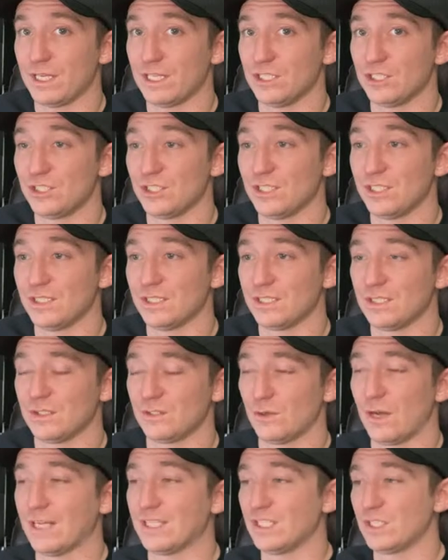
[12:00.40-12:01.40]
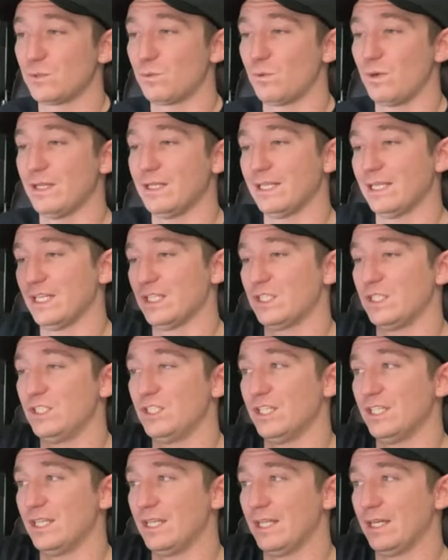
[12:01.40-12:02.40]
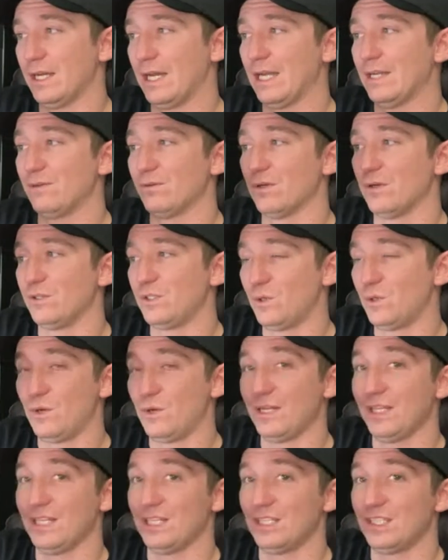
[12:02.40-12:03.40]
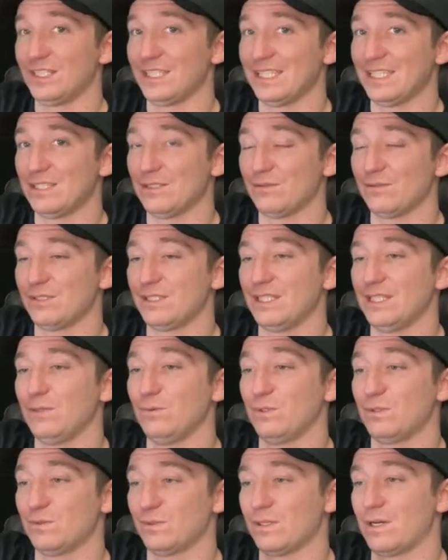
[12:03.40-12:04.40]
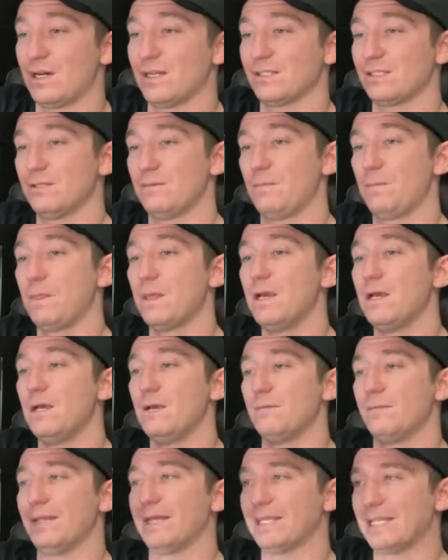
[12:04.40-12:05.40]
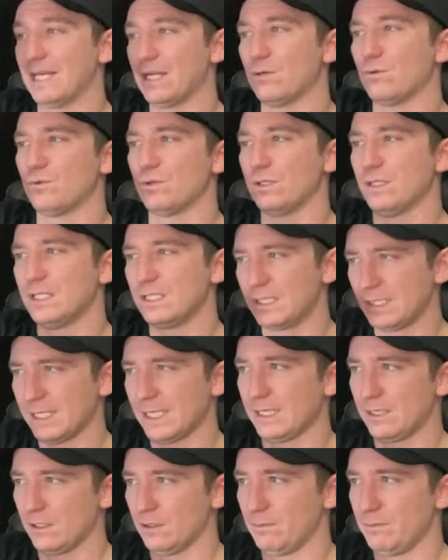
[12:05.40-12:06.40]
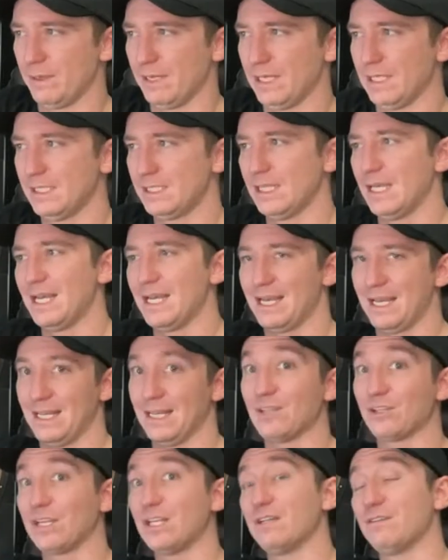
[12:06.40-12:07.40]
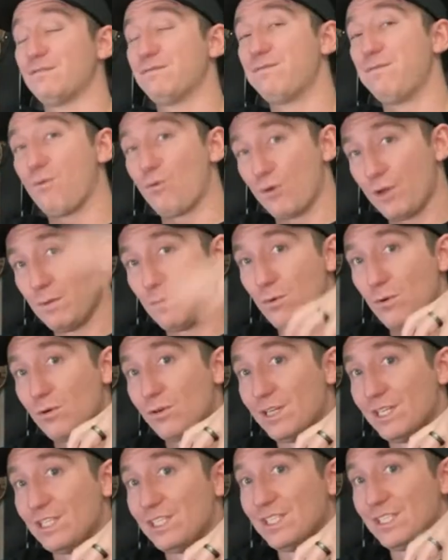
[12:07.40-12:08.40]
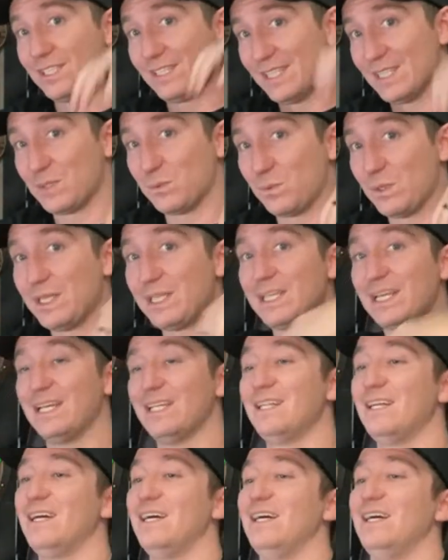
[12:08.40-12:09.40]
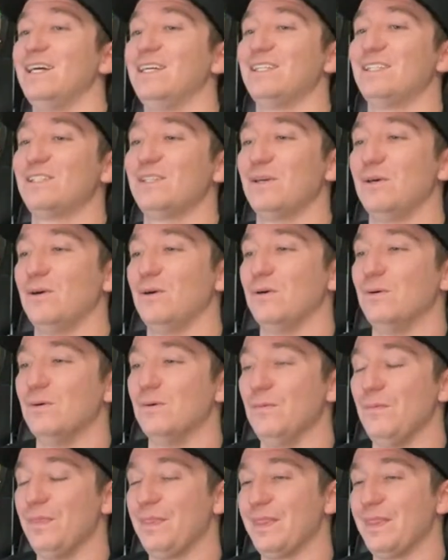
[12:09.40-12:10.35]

inches. So I just went, they got, did, I rode 20 inches at Silverton, which was awesome. that kind of really set their base. And they're getting 40 more inches this weekend. So